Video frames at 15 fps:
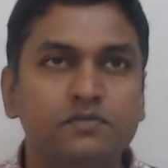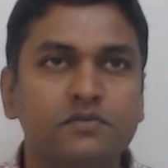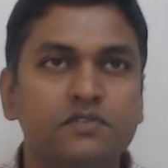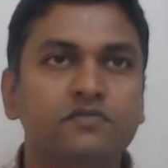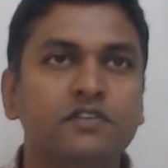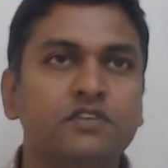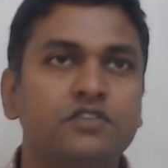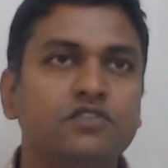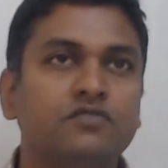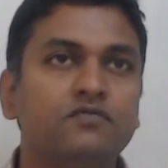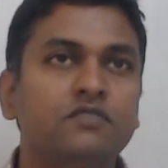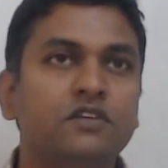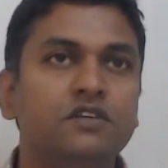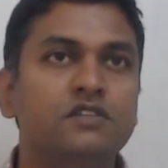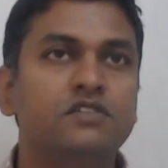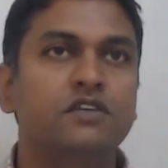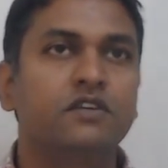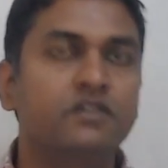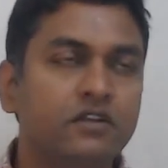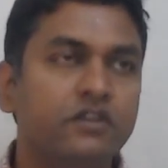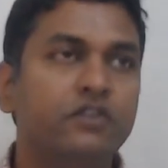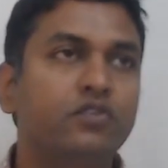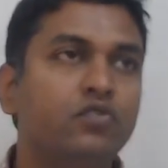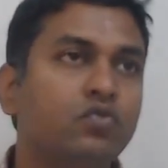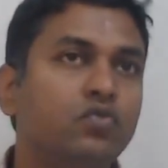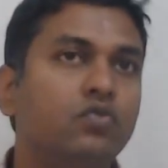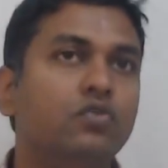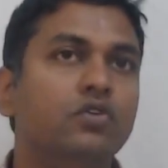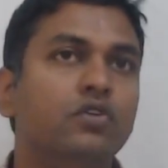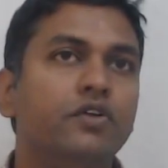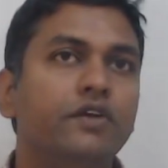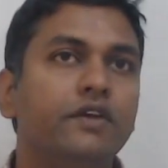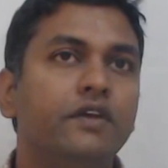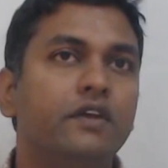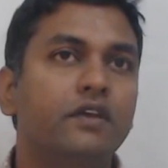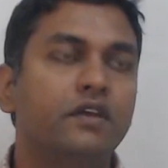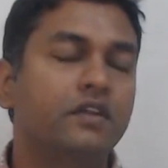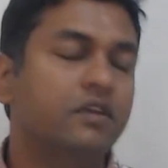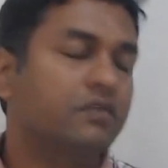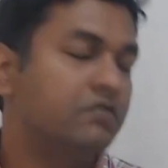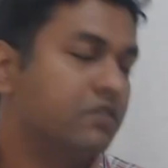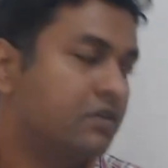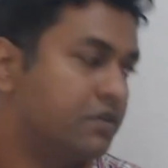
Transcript: which we generally do in our